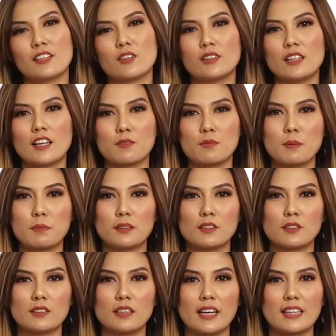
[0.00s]
I know a lot of people
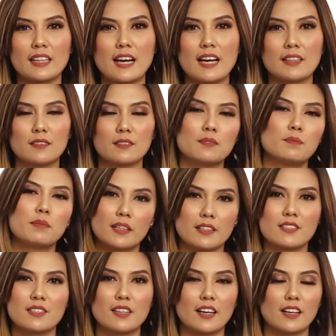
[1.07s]
don't like that, but
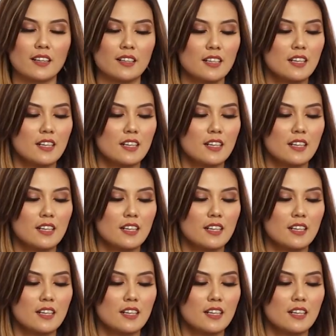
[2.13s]
it's there.